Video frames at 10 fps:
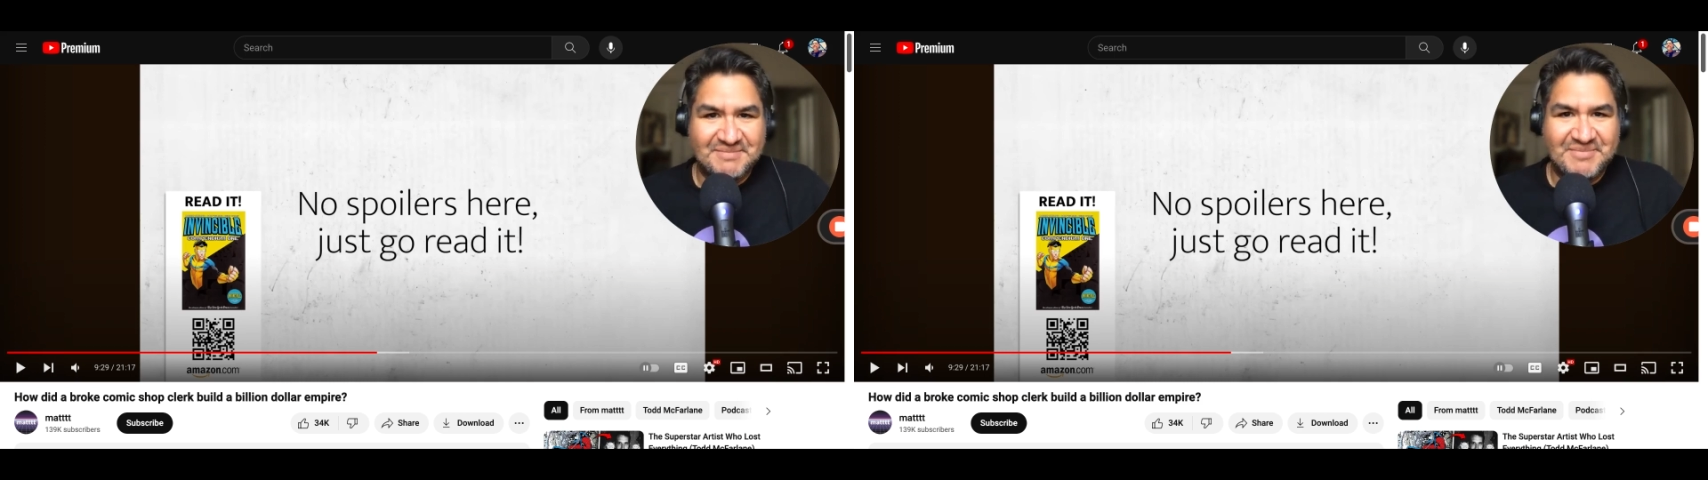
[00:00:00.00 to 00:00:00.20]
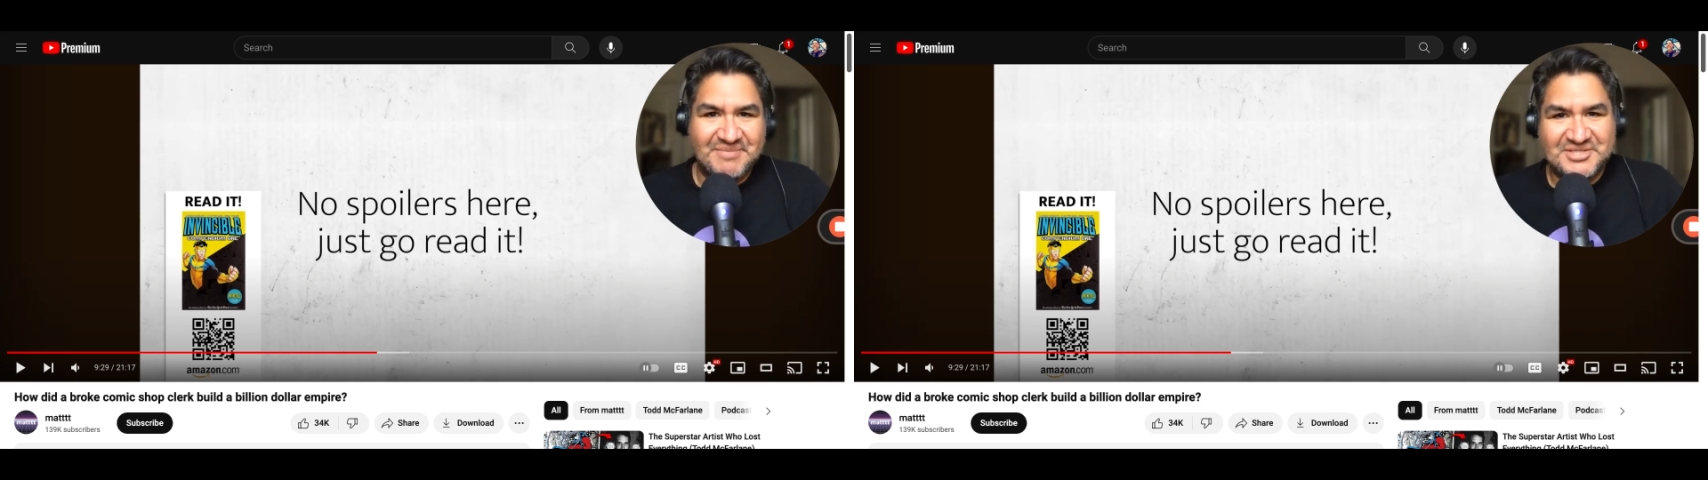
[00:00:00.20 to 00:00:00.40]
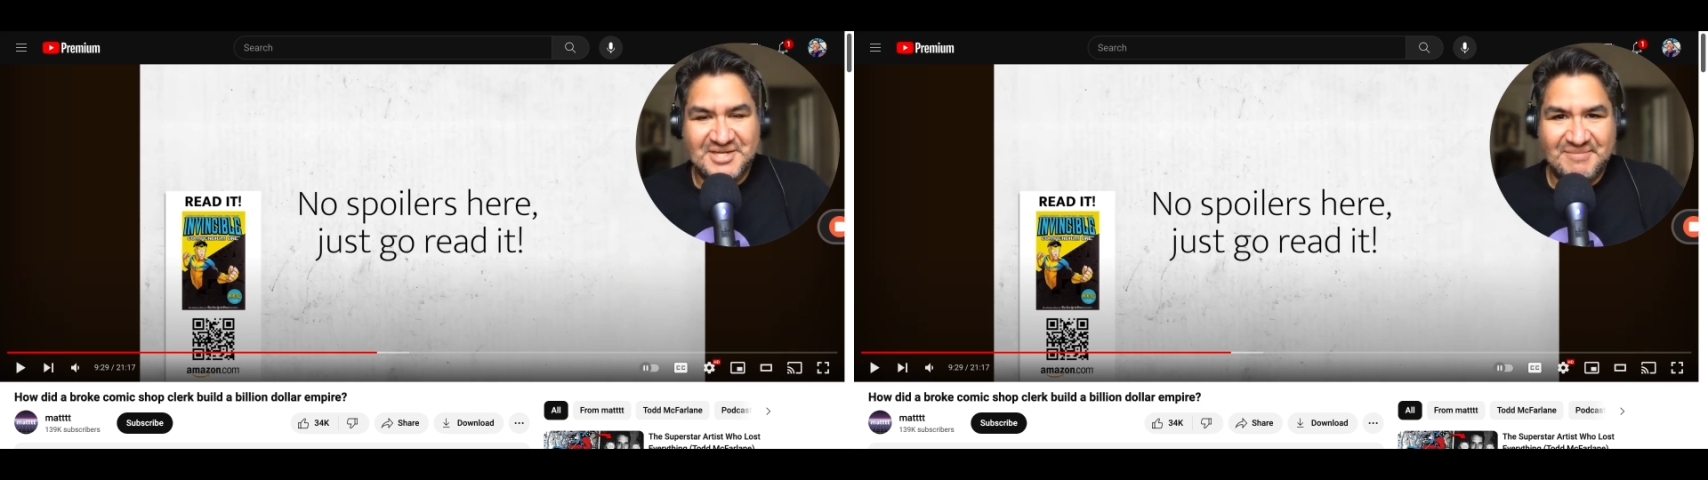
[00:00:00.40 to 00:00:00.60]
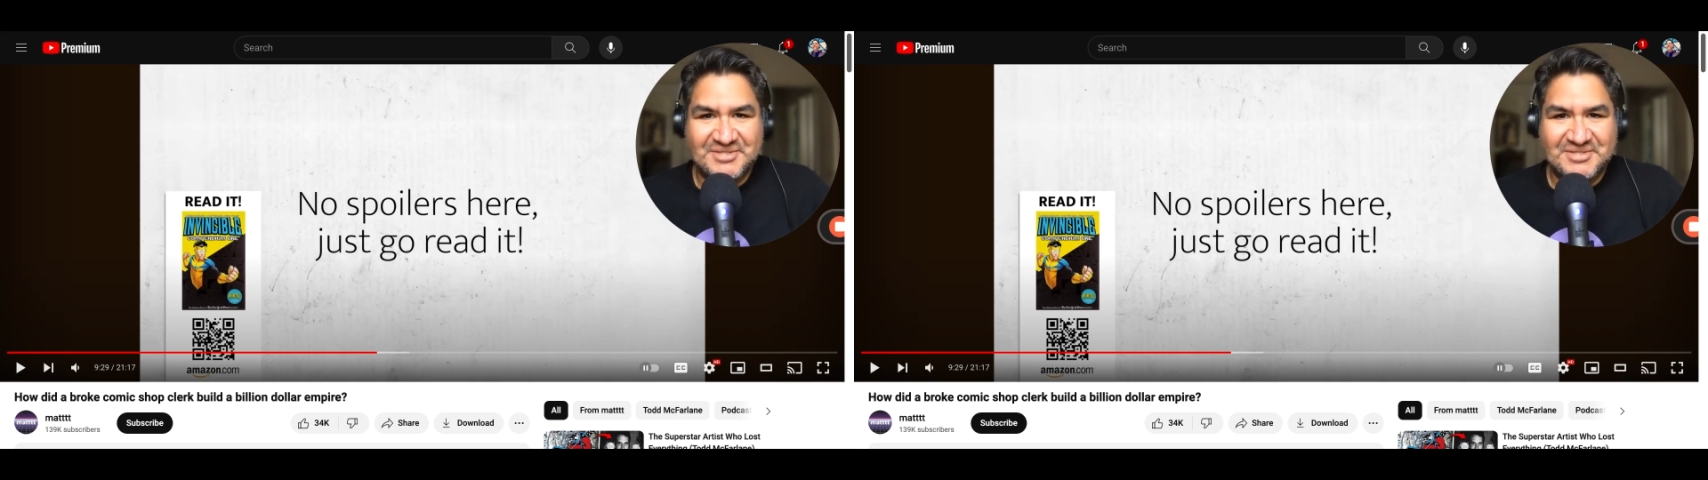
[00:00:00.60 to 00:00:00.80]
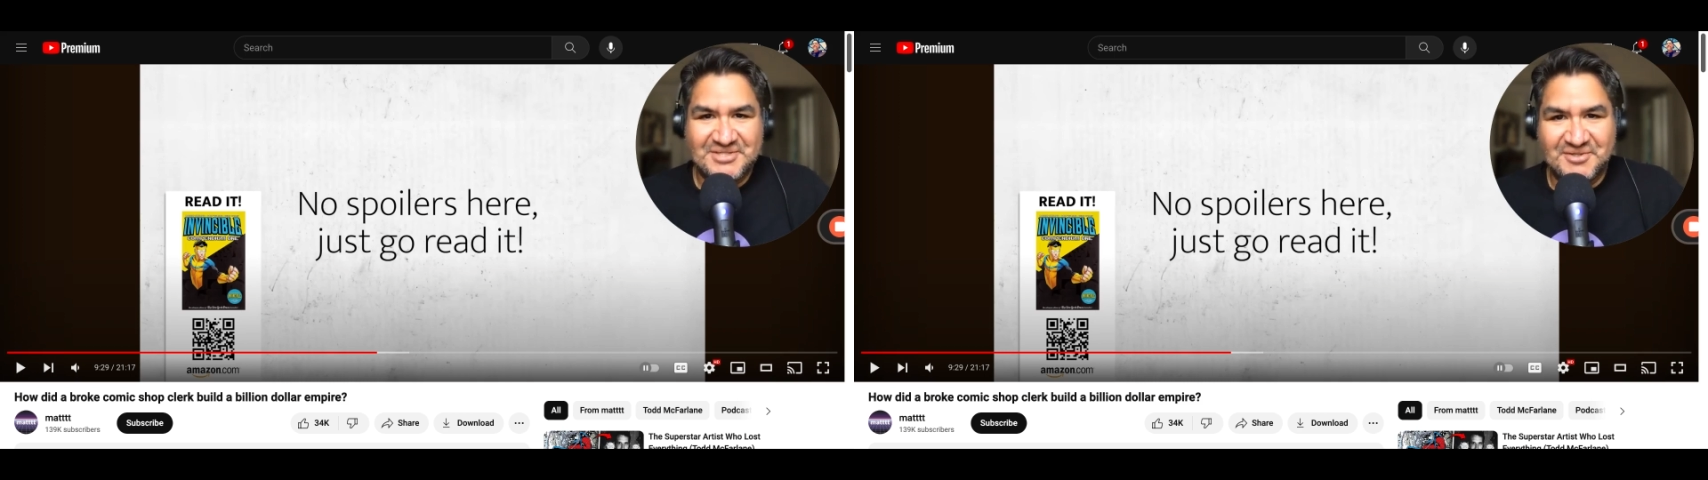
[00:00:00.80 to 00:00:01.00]
bunch of damage
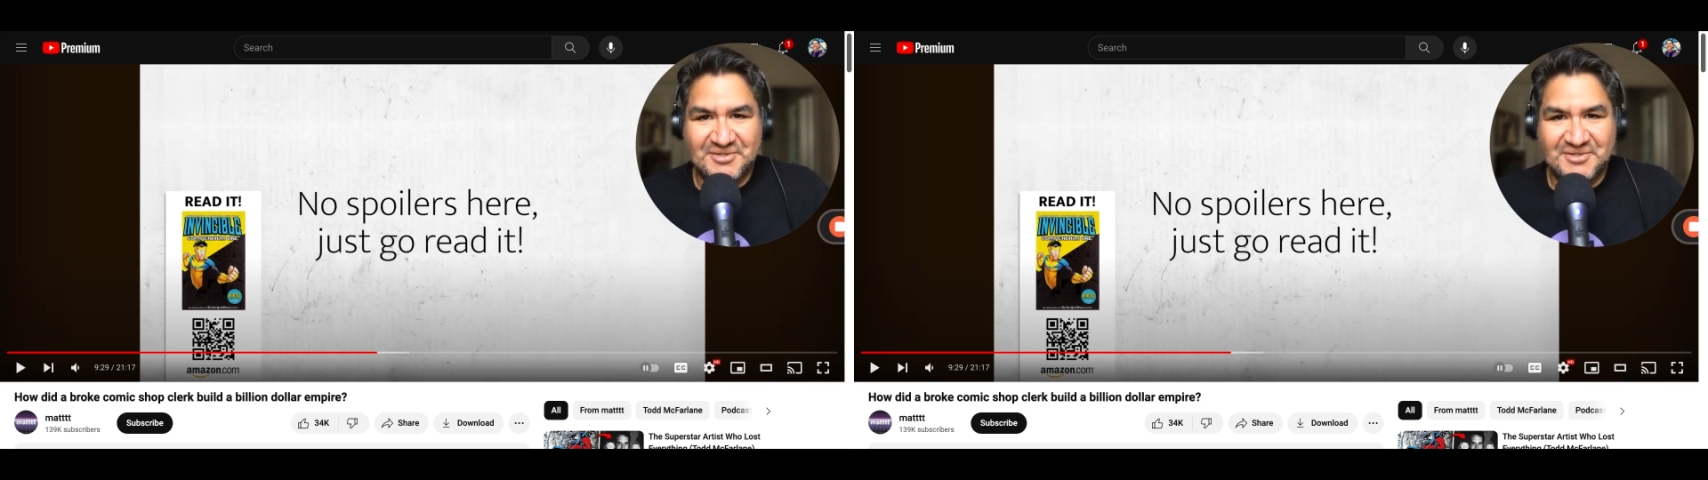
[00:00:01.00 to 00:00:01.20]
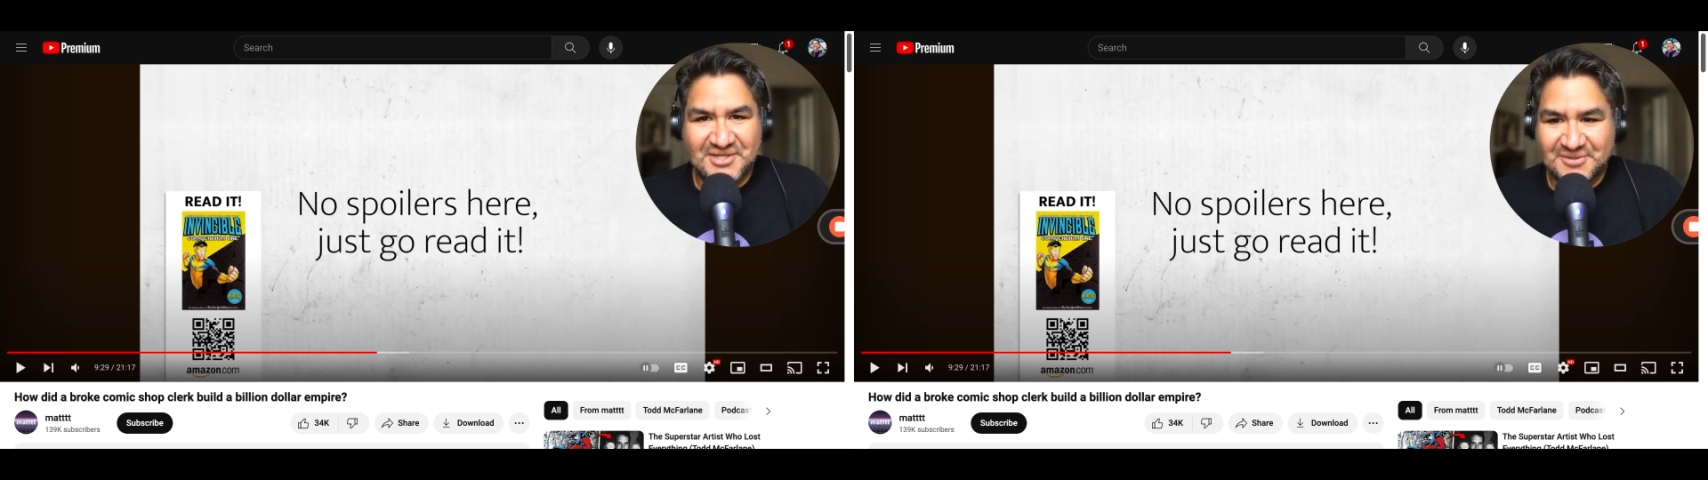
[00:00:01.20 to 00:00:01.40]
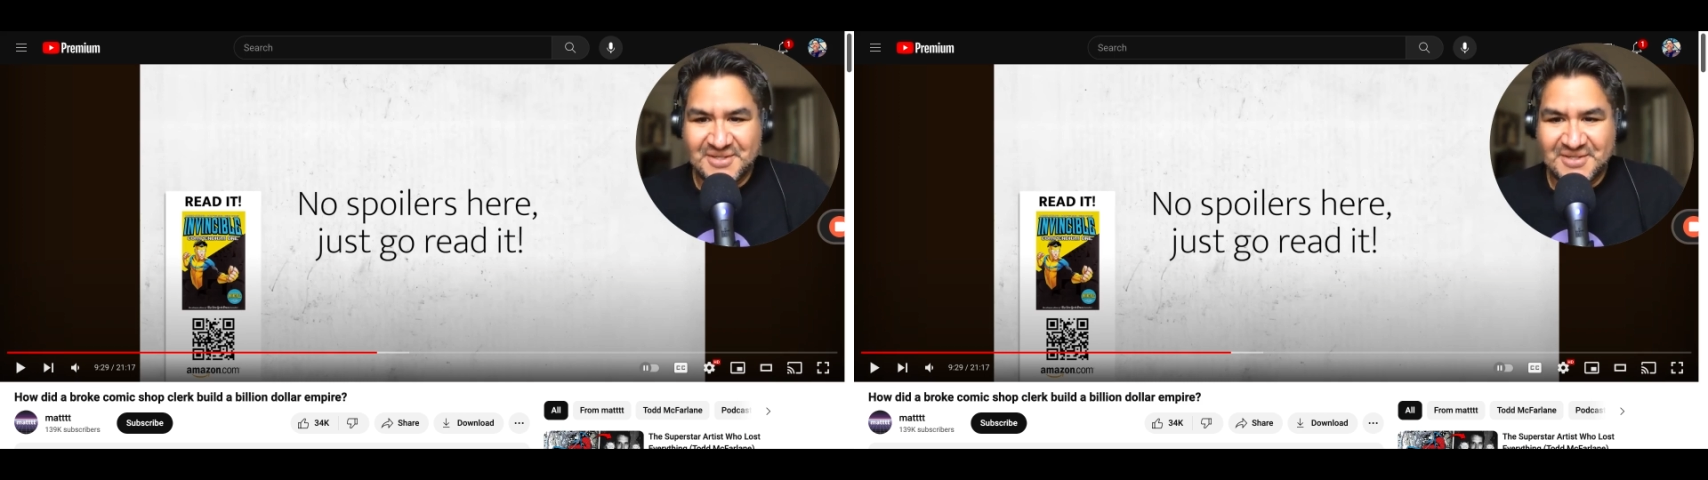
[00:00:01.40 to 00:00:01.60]
to your car.